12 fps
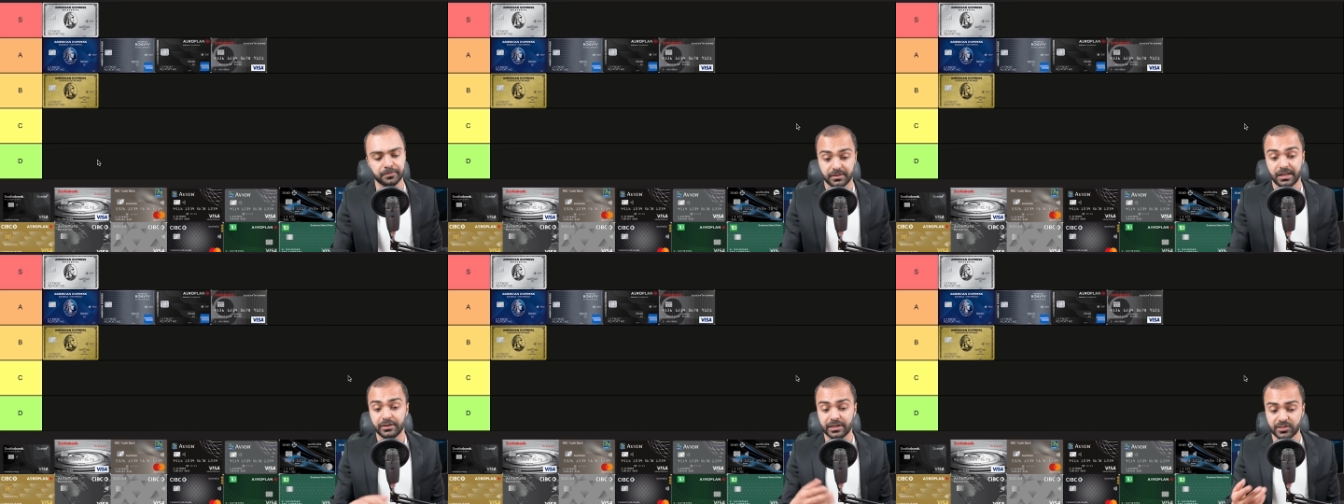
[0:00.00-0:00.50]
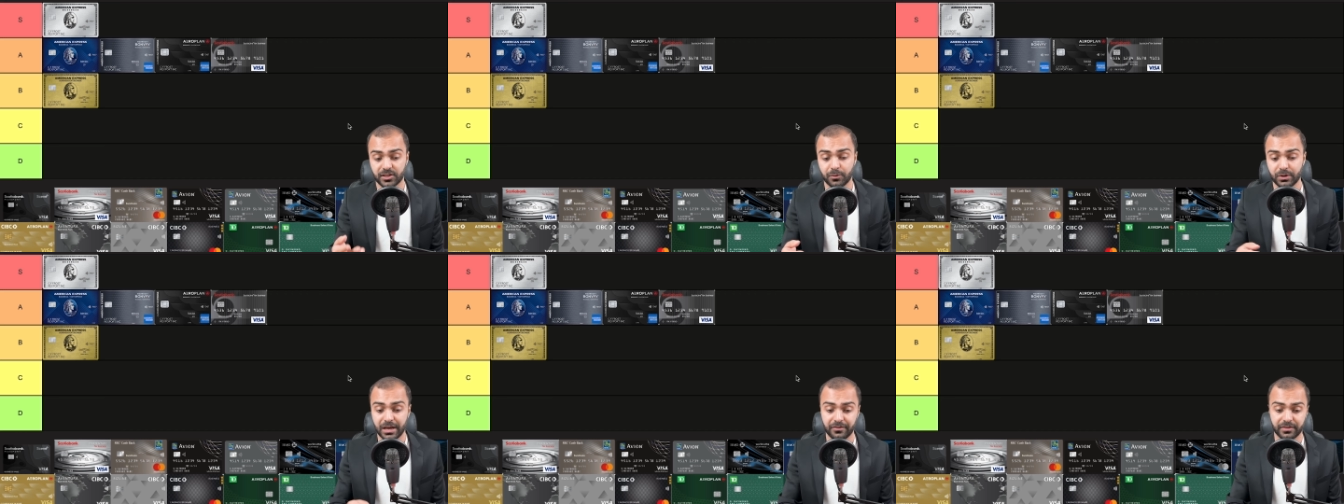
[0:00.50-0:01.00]
Now, next up,
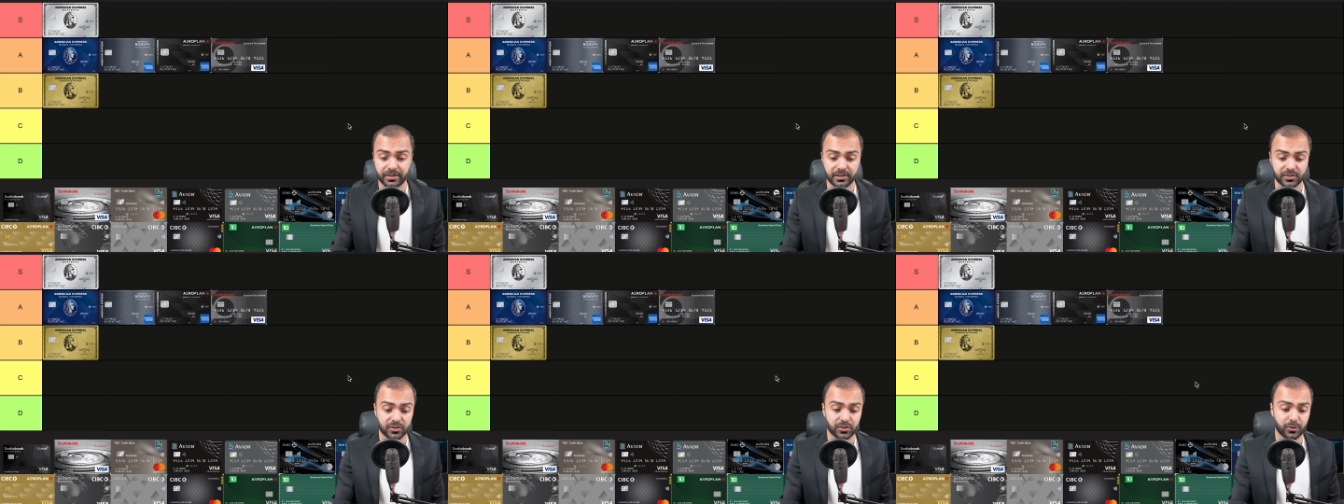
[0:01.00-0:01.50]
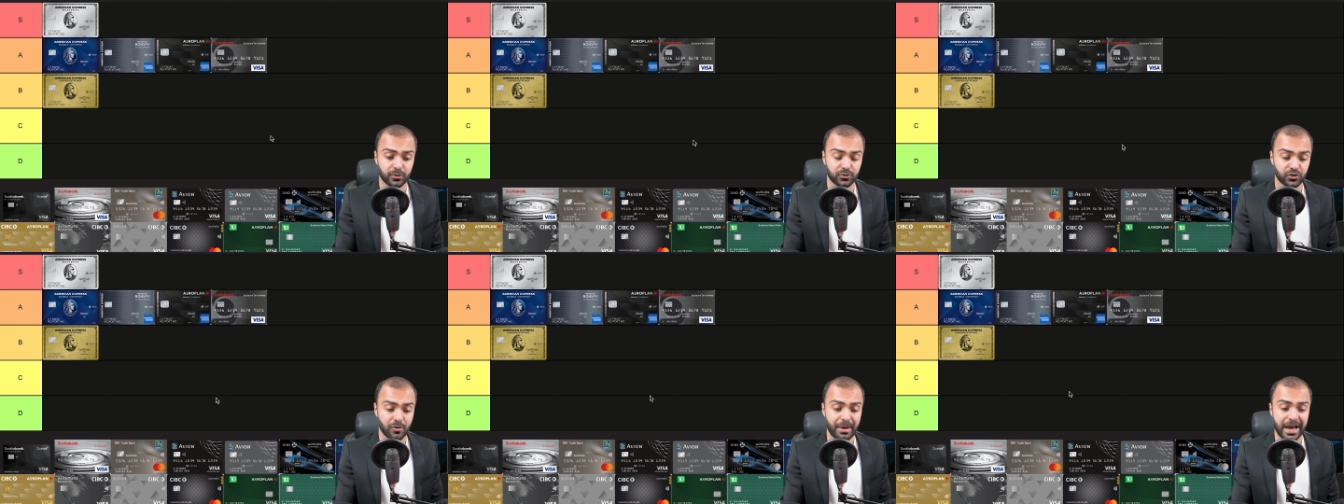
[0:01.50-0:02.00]
we have the
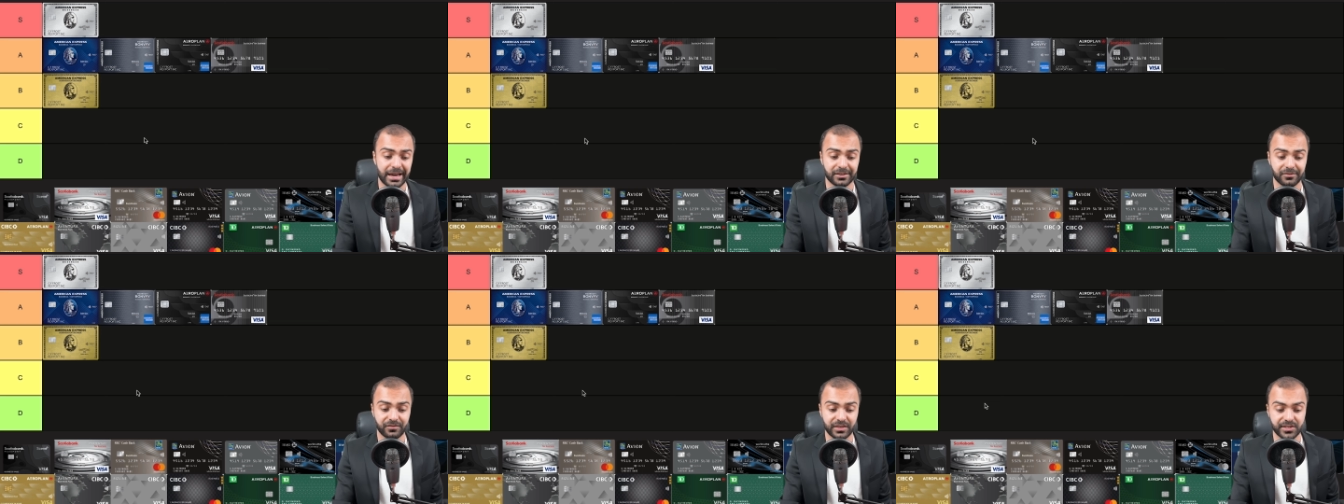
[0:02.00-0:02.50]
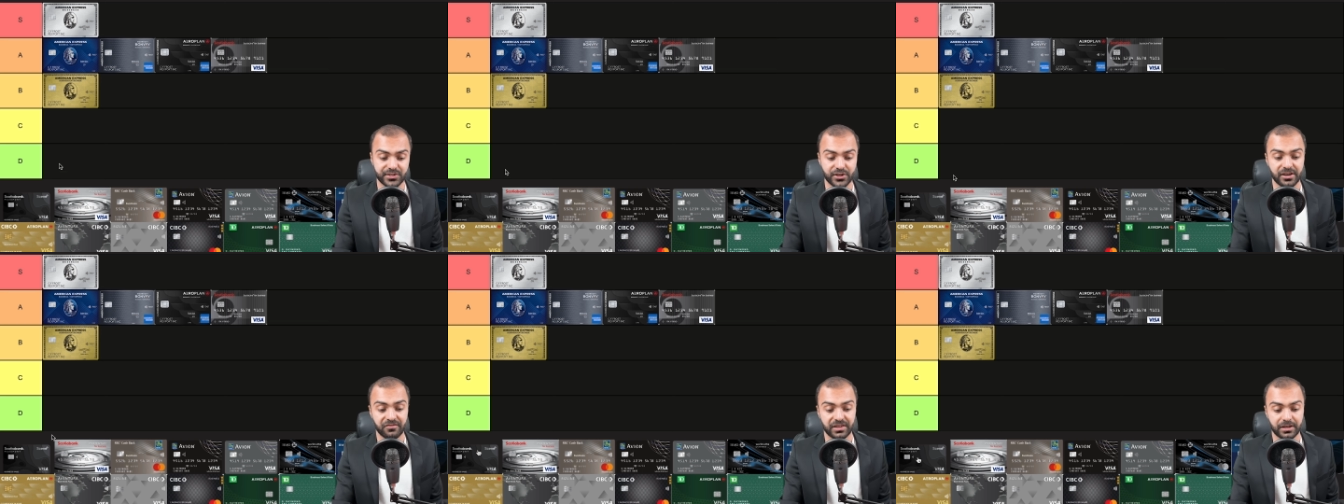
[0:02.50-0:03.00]
Scotiabank Visa
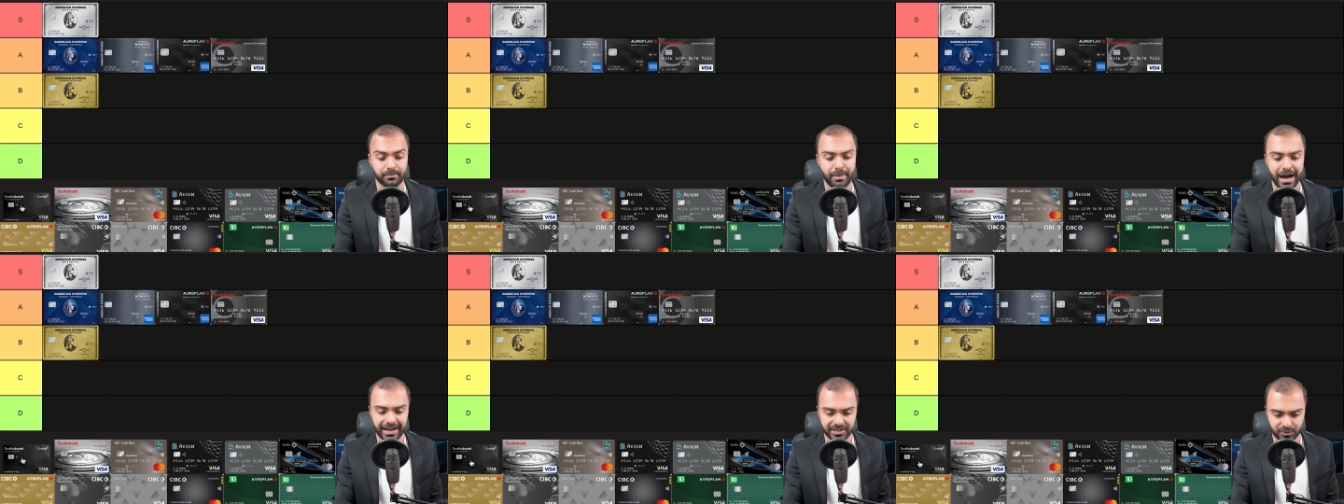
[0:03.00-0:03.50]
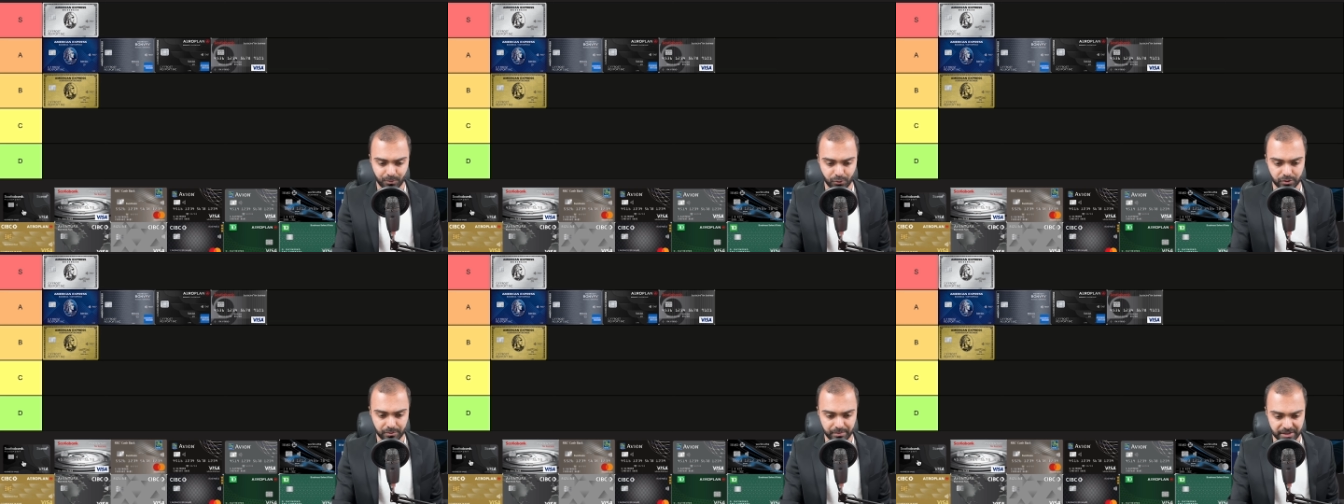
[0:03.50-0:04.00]
Infinite
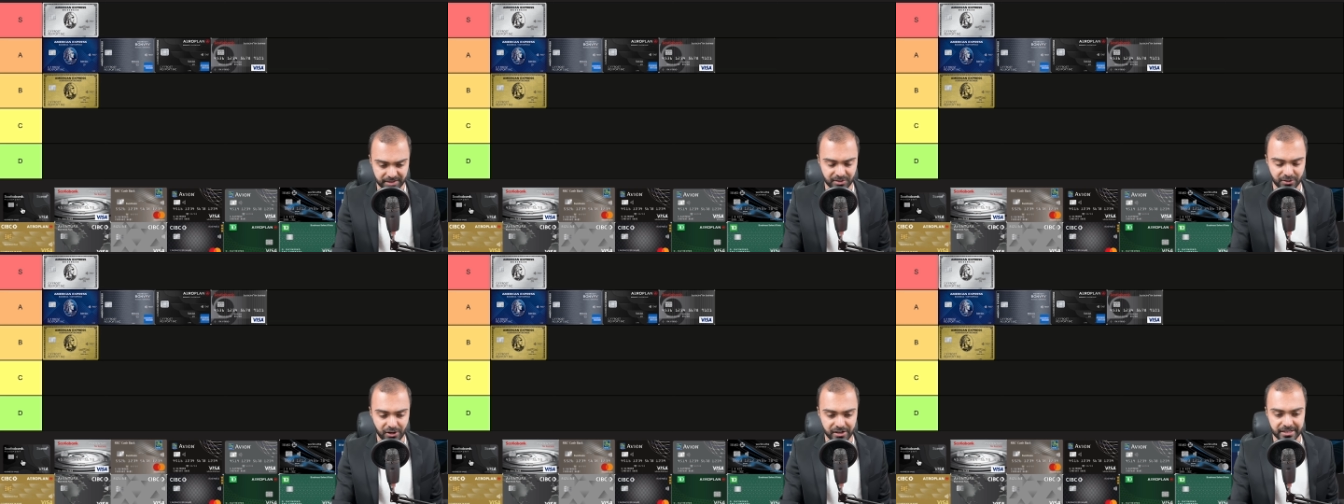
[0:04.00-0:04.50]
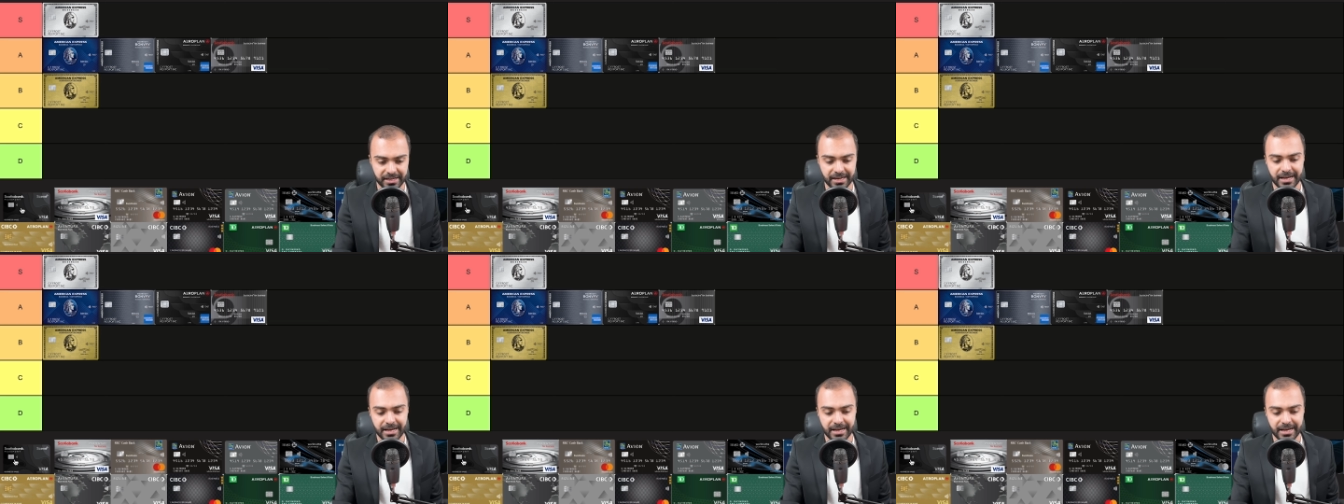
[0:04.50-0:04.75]
Passport business card.